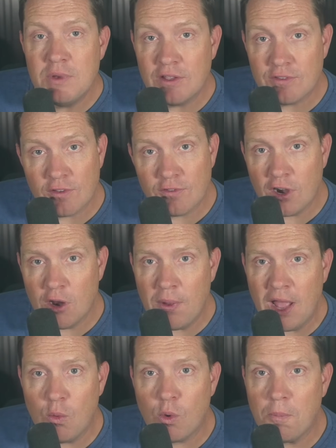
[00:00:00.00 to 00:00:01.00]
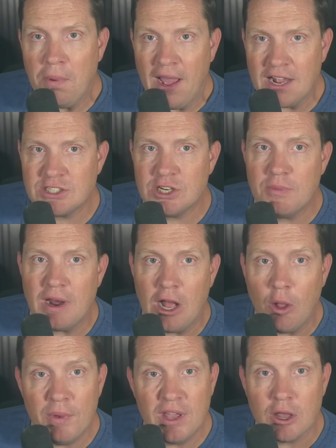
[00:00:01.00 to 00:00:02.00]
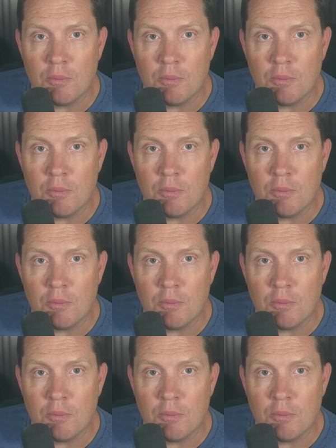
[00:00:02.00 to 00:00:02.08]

because at Startup Hakk, we're passionate about helping